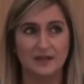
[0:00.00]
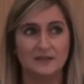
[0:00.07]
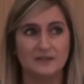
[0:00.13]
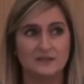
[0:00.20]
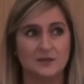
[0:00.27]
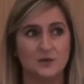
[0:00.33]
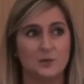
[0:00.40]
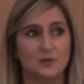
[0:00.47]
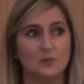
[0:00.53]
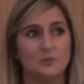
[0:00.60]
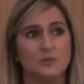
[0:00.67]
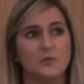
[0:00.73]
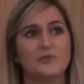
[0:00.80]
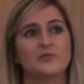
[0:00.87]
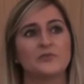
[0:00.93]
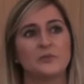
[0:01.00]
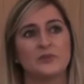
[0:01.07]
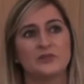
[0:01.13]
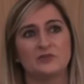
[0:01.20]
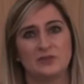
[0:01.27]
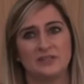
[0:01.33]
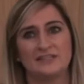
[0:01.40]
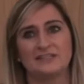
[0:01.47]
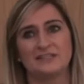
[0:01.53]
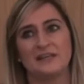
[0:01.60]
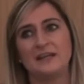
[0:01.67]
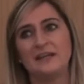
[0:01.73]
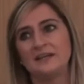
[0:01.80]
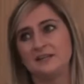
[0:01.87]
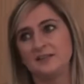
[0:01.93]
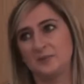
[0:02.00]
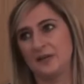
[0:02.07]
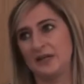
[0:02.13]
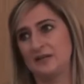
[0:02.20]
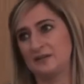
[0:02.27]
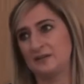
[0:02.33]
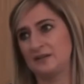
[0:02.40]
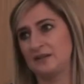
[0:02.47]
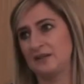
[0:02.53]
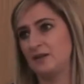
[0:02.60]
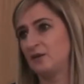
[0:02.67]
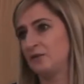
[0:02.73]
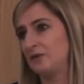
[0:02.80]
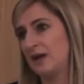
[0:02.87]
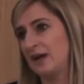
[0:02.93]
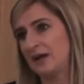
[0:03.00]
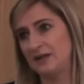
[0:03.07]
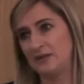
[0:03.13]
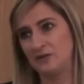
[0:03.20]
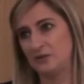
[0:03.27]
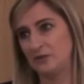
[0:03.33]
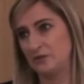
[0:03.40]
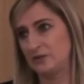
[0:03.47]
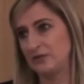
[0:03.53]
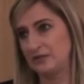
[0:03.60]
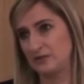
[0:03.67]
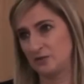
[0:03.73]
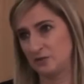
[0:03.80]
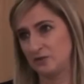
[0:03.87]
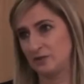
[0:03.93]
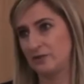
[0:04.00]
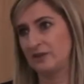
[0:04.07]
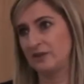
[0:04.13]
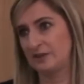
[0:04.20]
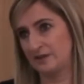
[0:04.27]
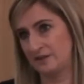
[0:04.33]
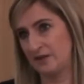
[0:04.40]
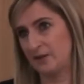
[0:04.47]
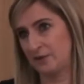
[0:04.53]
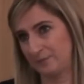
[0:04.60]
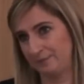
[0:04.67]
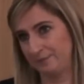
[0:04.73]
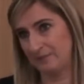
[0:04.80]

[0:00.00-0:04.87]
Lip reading: So it must be treated independently of any other disorder that's there.